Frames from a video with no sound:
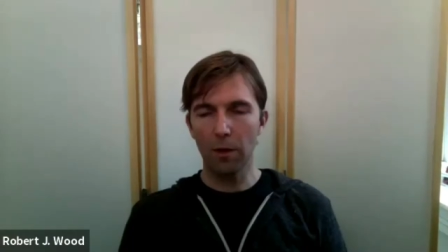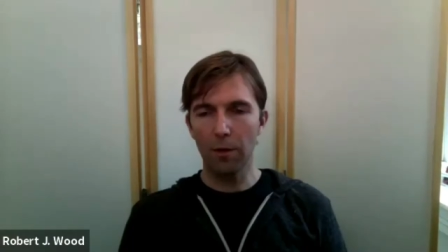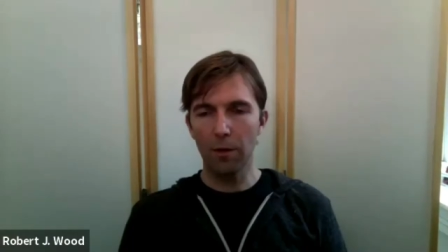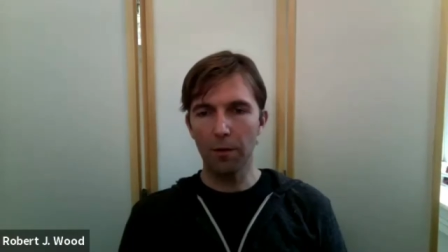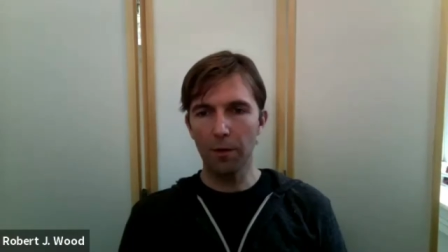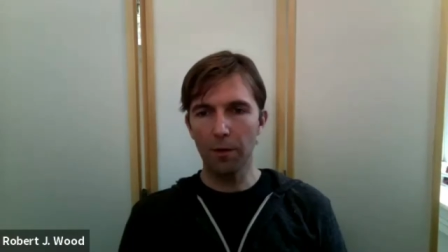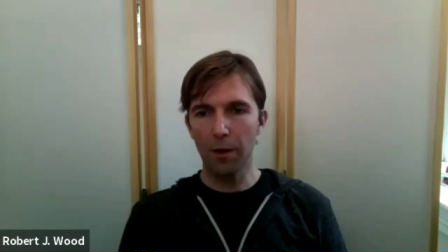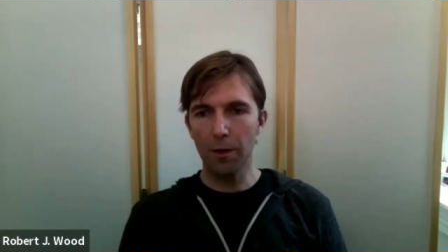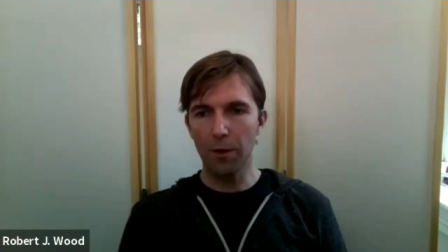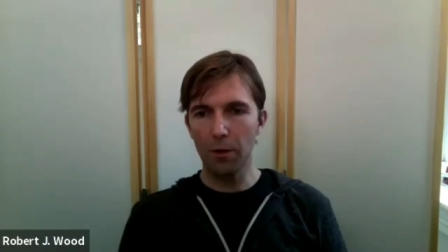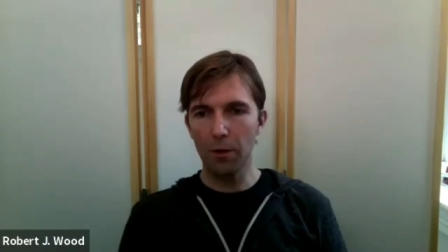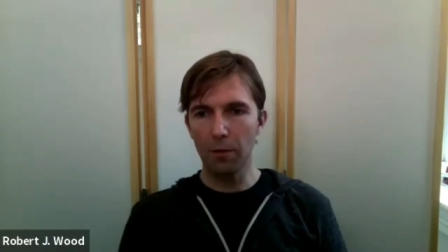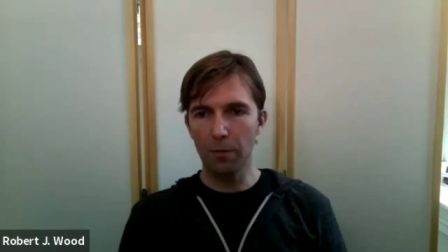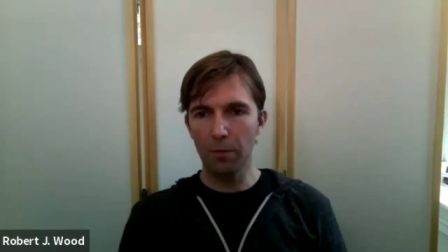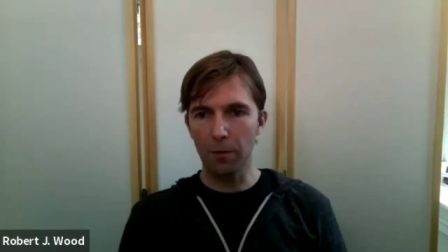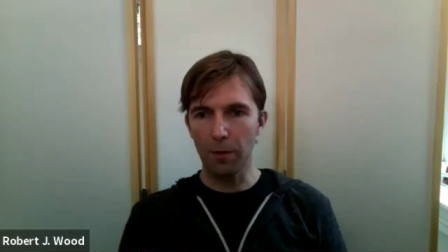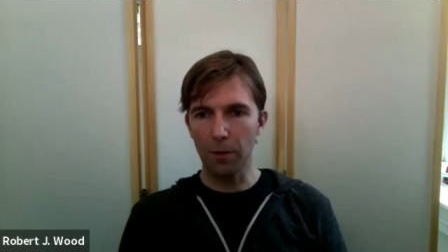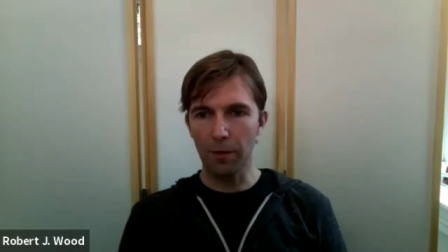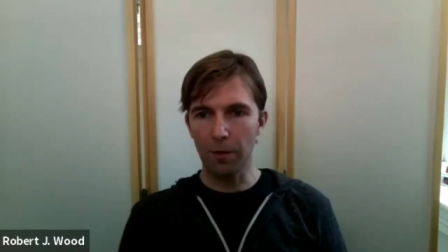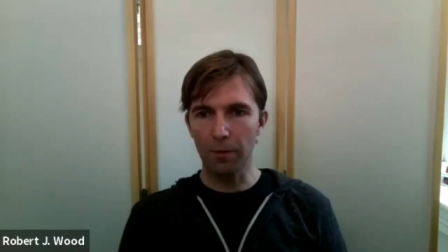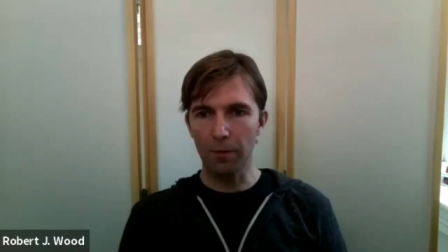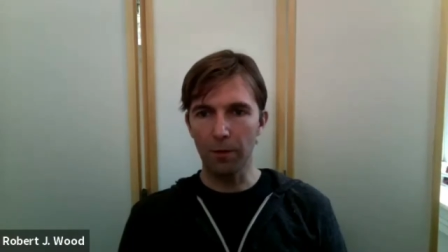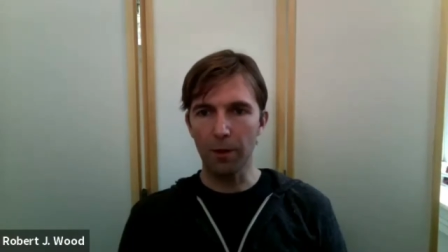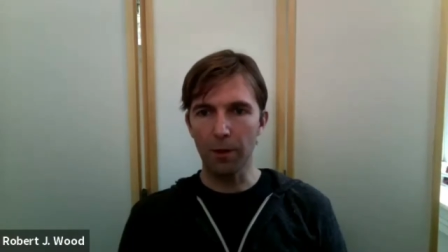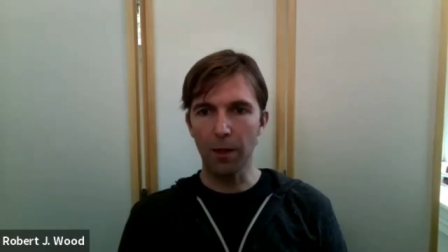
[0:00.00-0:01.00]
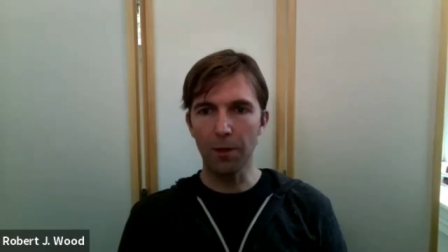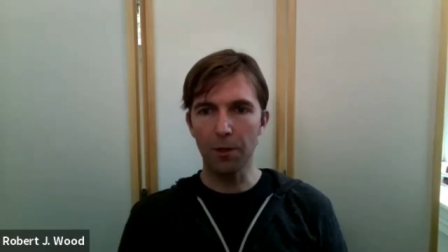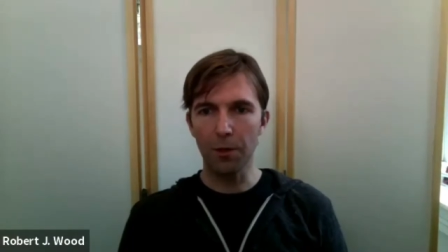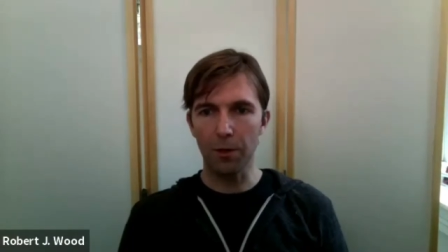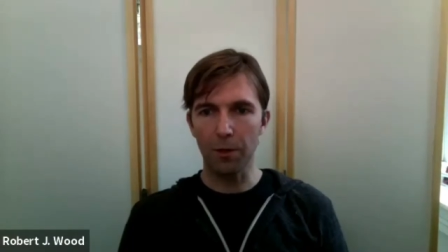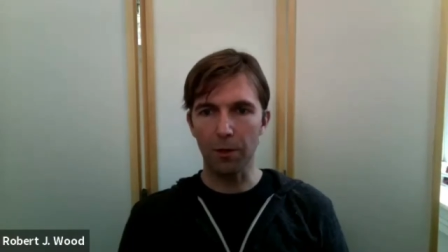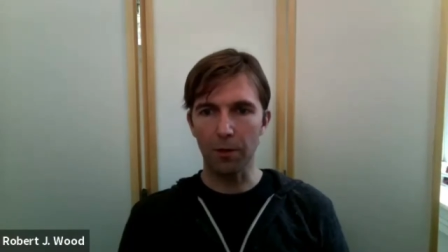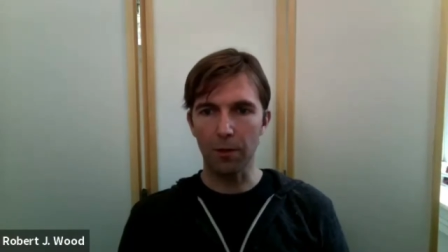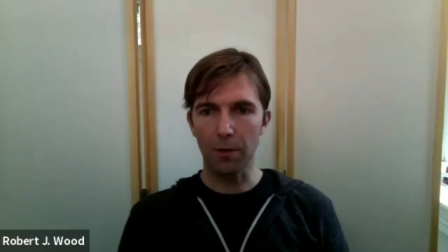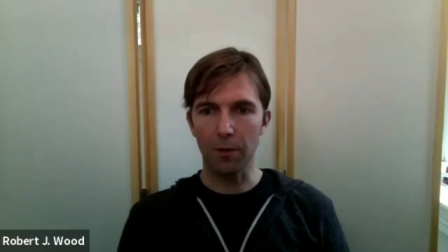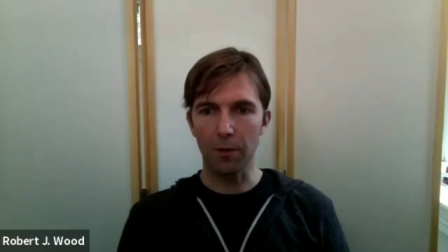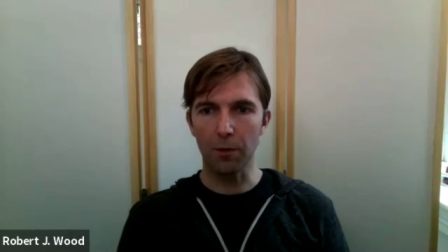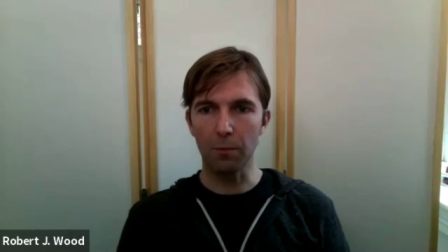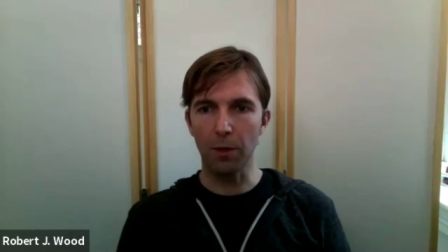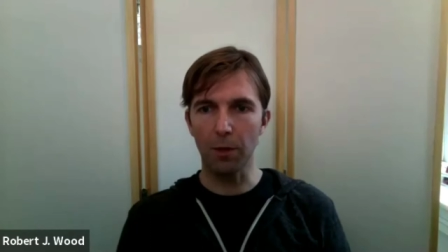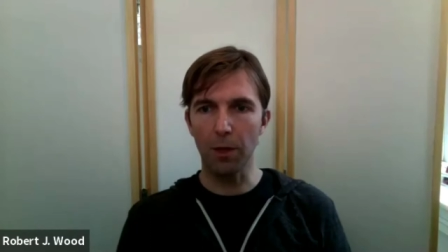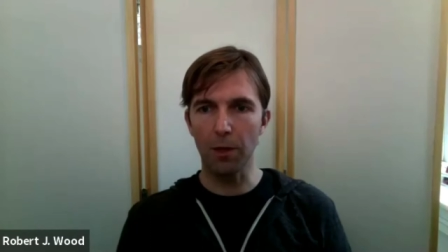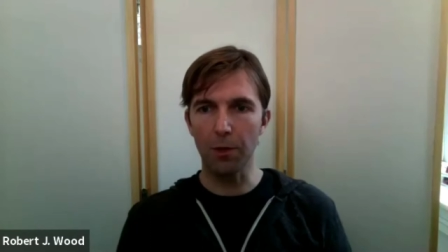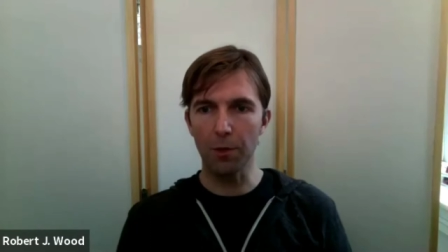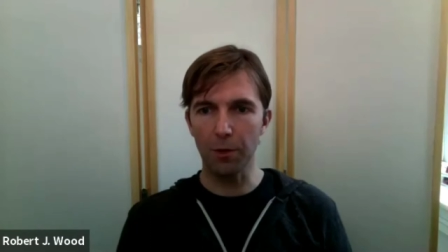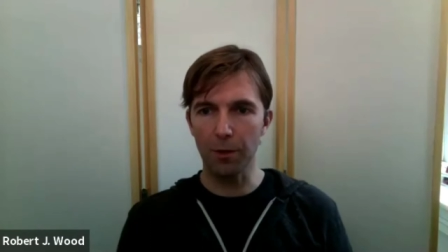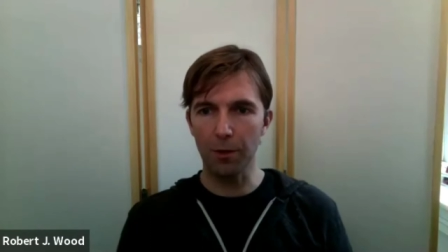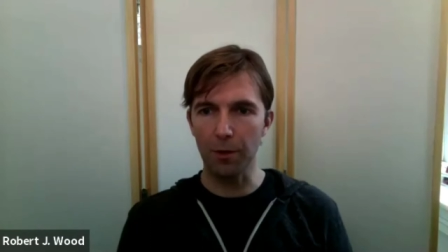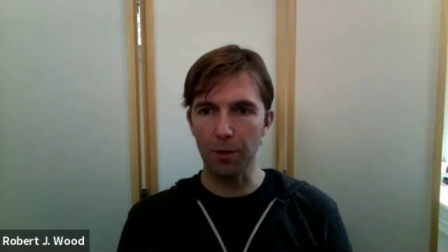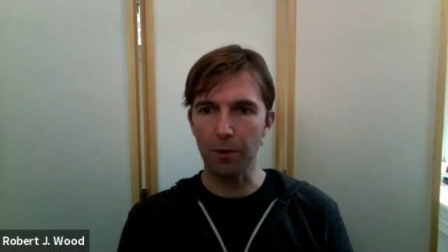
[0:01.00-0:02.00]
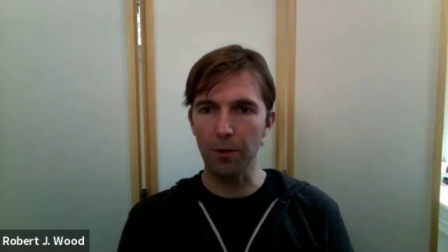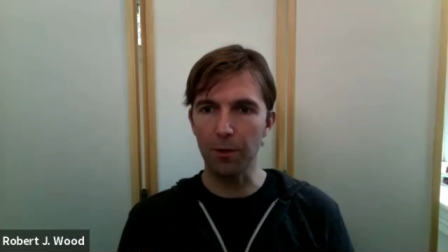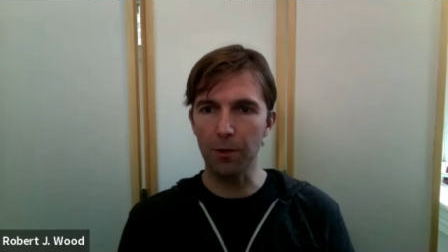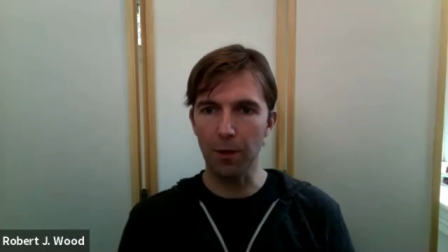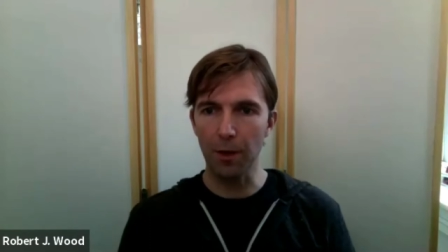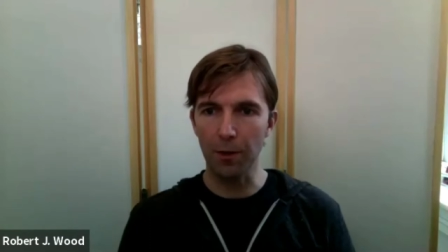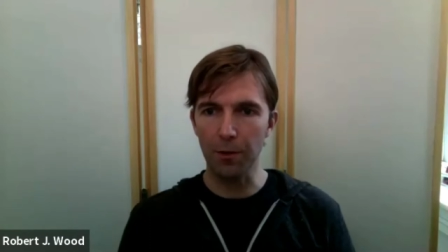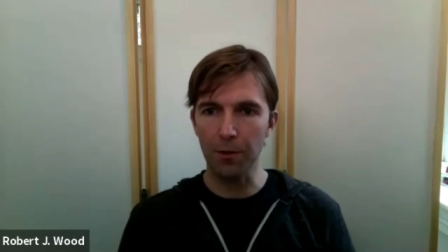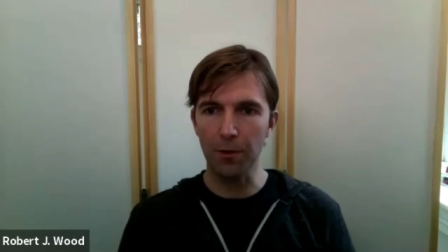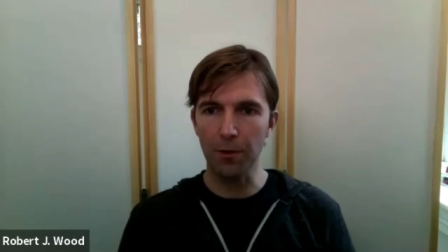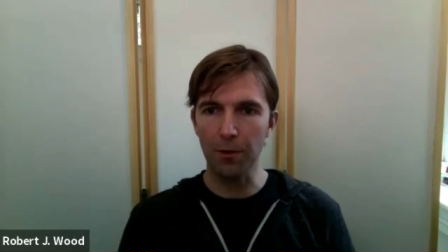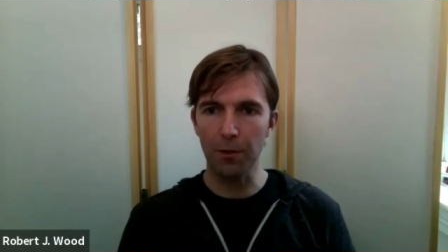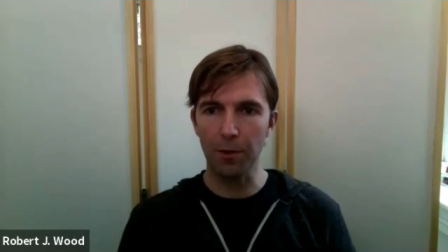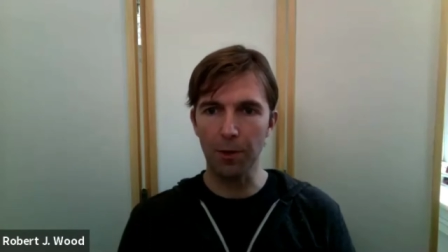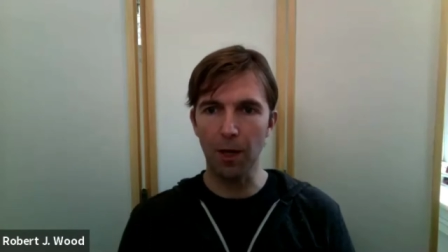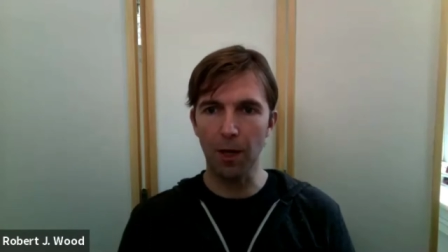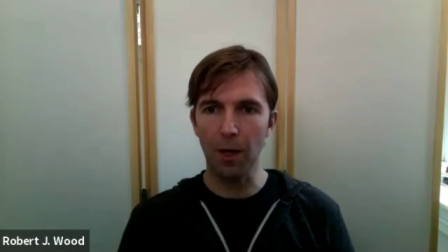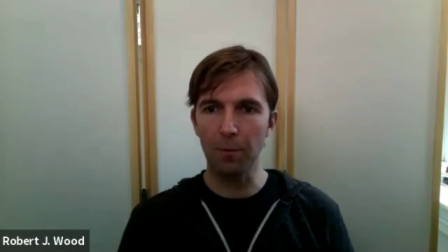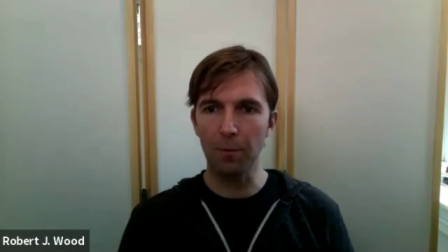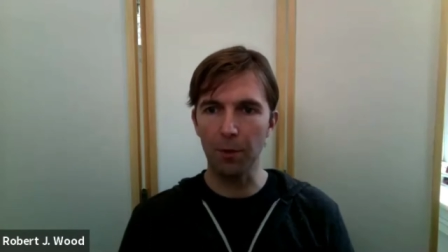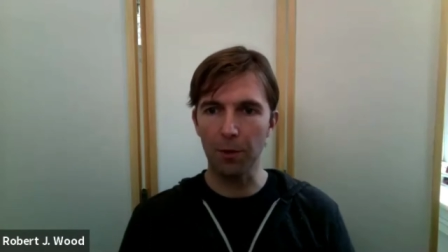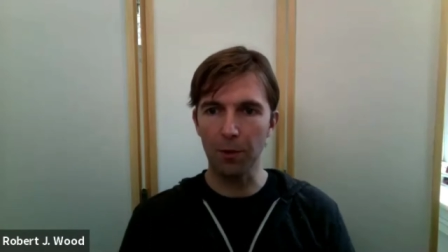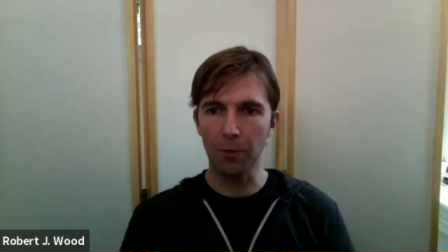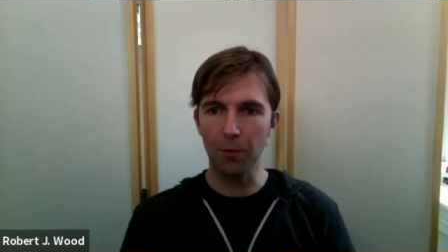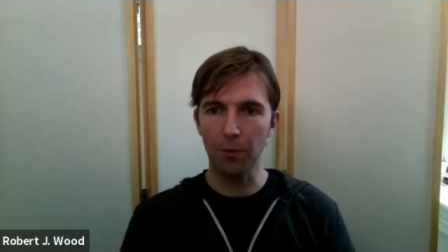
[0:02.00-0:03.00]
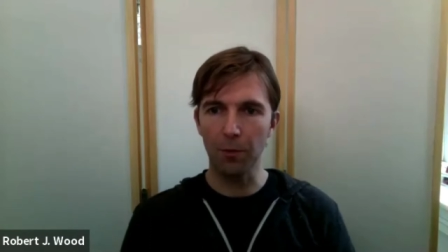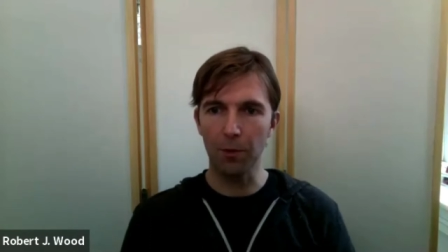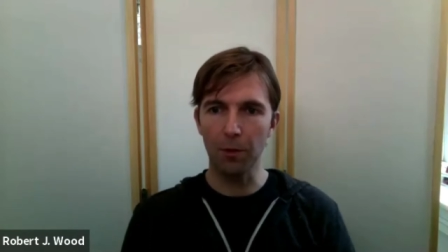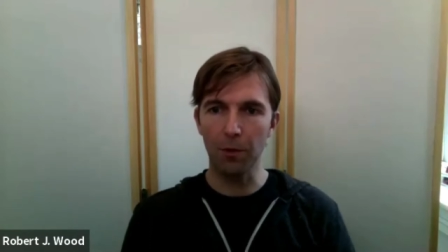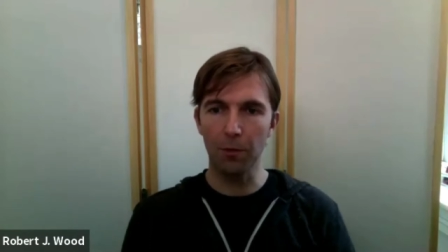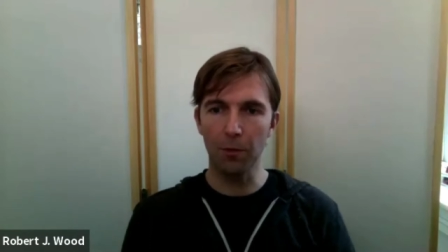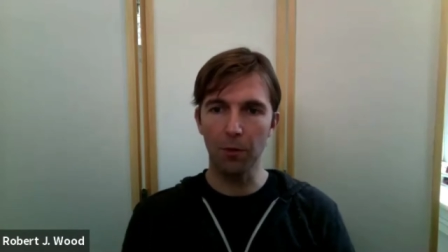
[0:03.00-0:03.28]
and thank you for the invitation. It's a pleasure to discuss these topics with you.